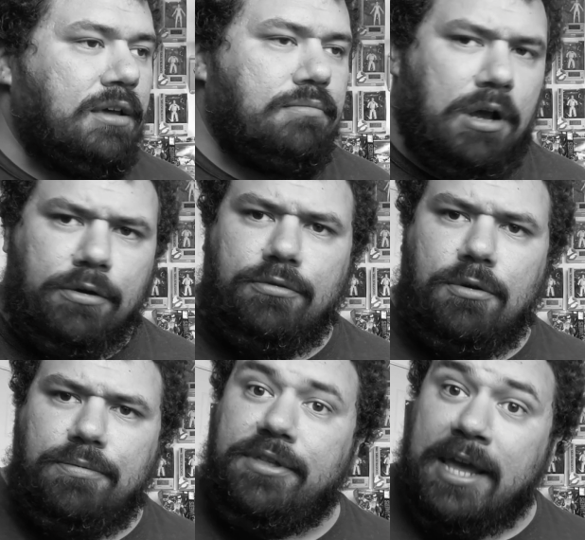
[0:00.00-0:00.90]
probably grew
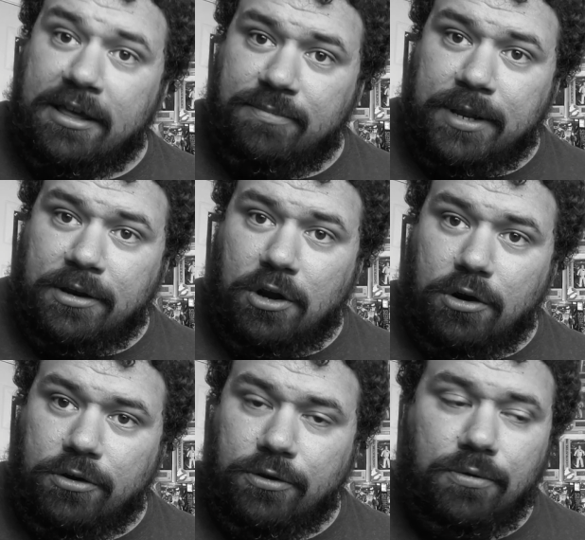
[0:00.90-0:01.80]
up with the X-Men
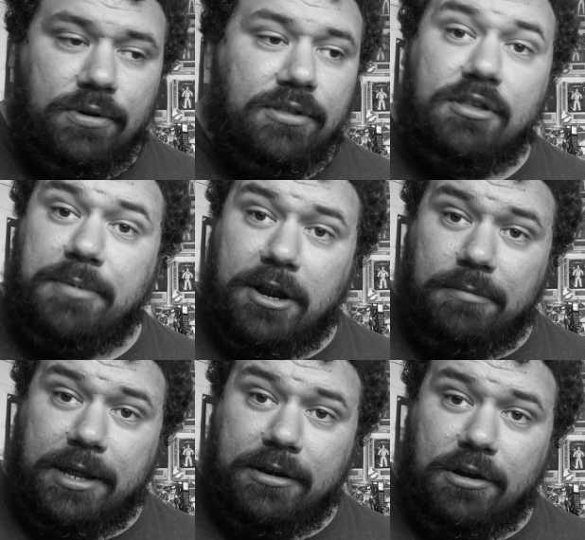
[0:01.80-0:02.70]
cartoon and the
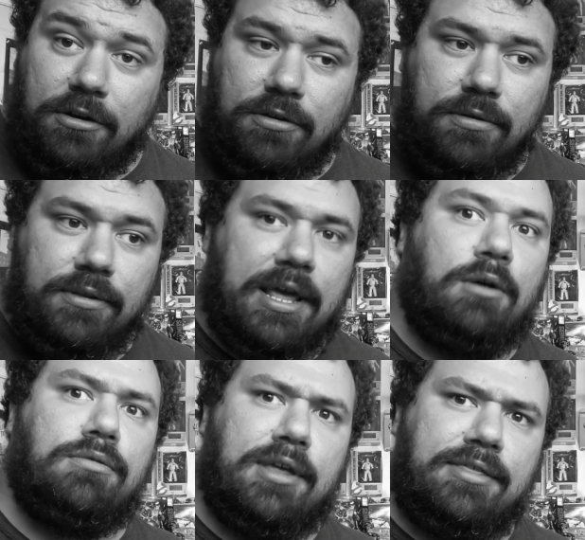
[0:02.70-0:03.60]
Spider-Man cartoon, and
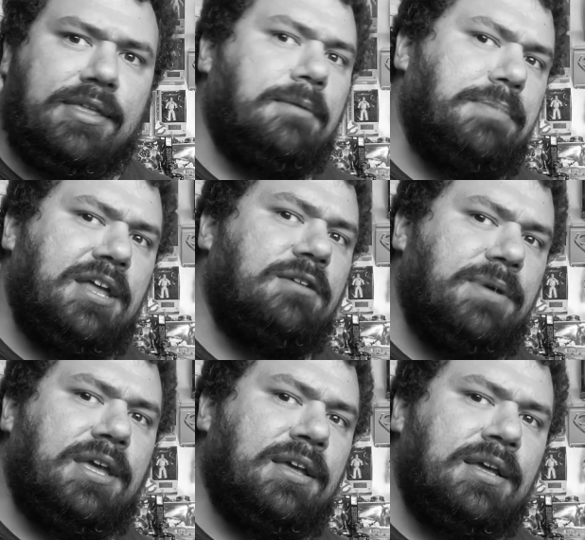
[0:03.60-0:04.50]
that was like the
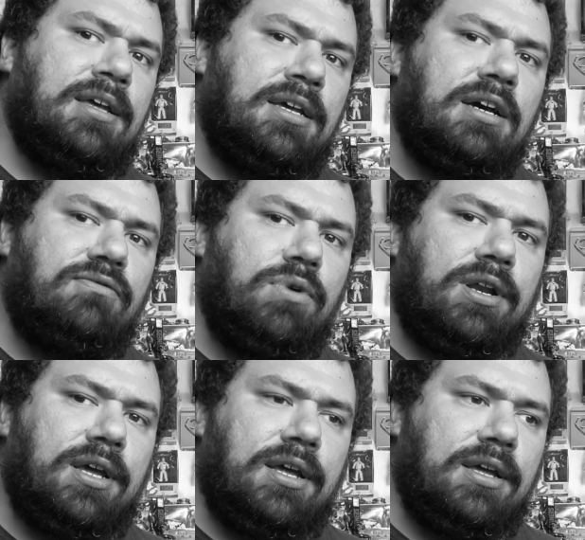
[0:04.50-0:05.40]
epitome of what
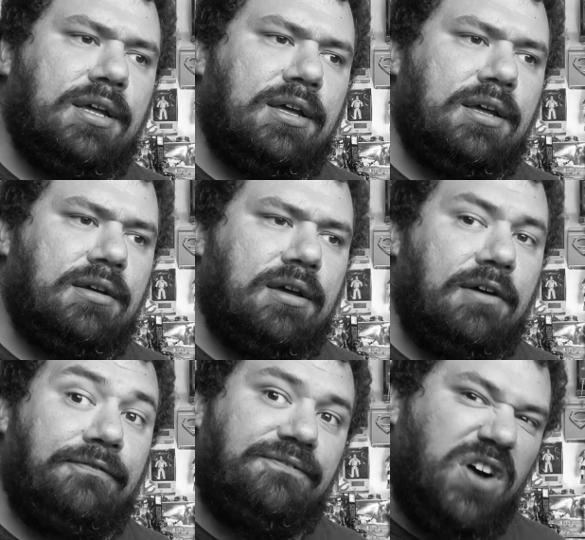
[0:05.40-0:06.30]

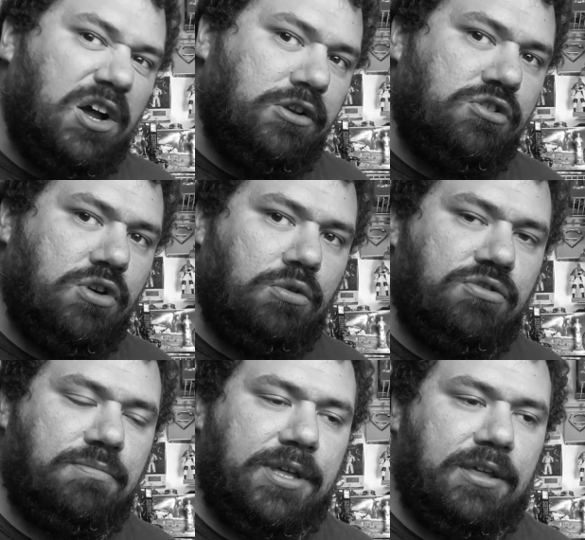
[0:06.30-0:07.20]
a fun show
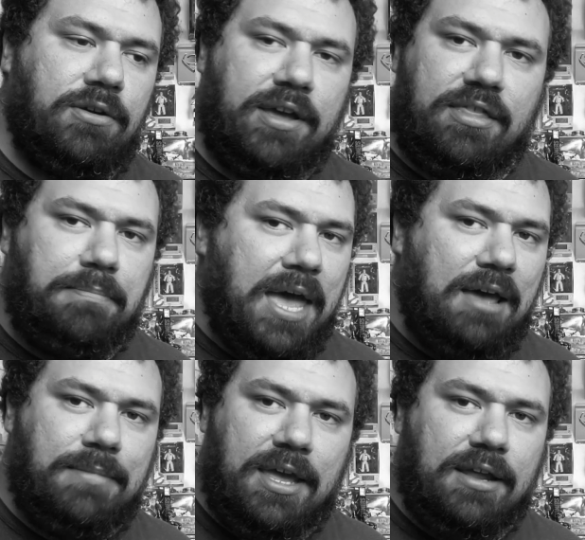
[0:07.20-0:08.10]
should be. You had the
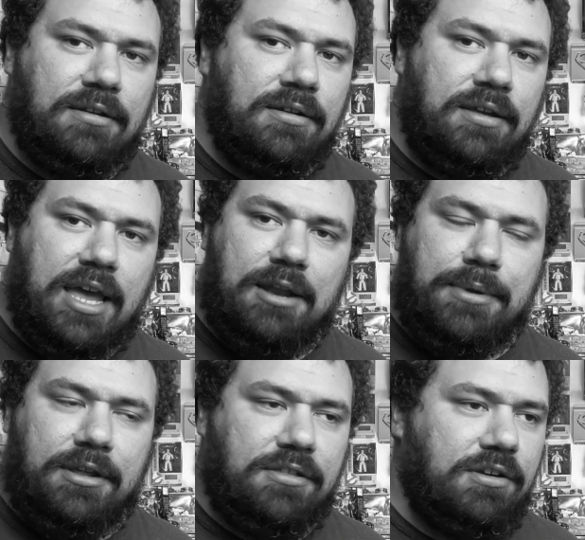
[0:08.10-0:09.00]
Batman
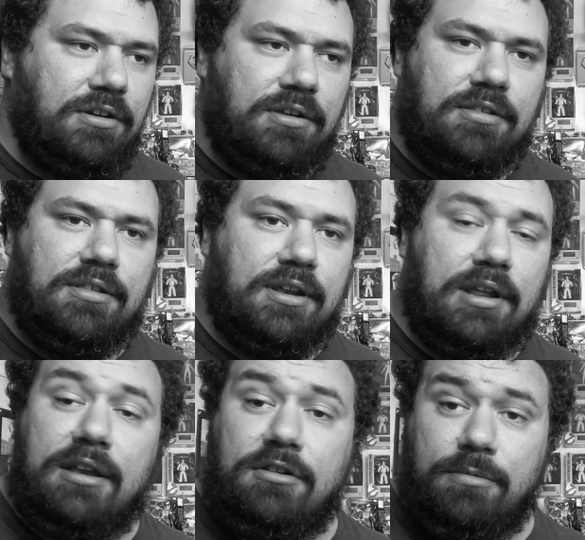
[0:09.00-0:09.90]
animated series, and
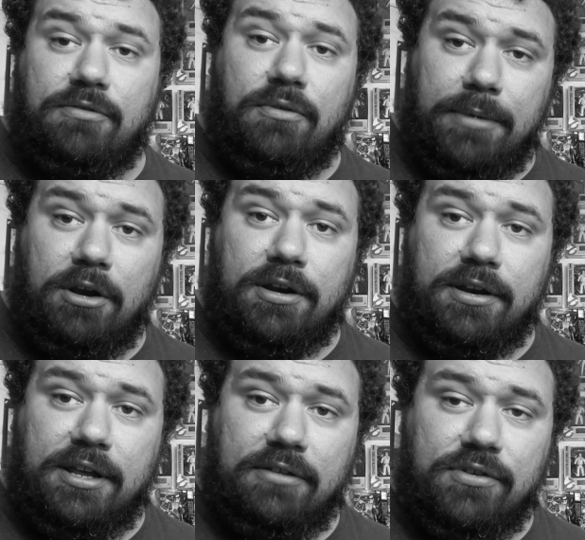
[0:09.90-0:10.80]
in terms of American
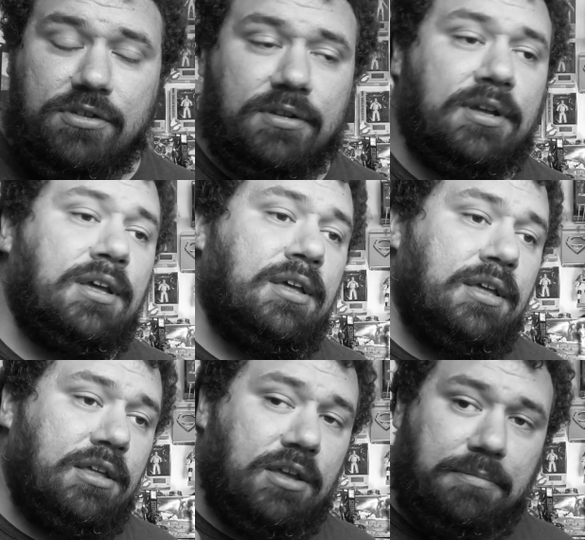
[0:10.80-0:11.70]
television,
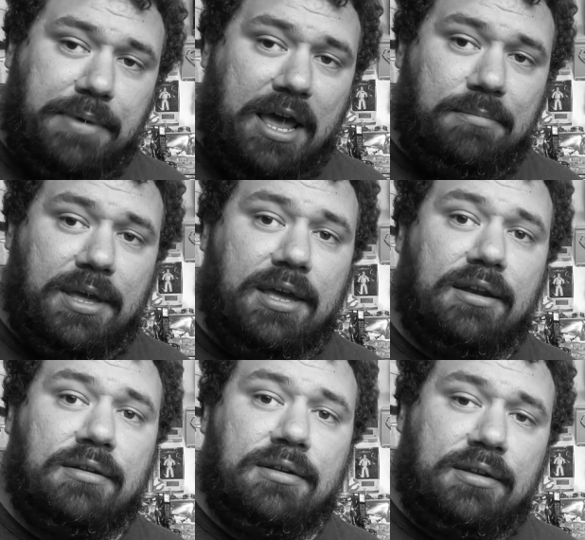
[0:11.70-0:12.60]
you had Batman,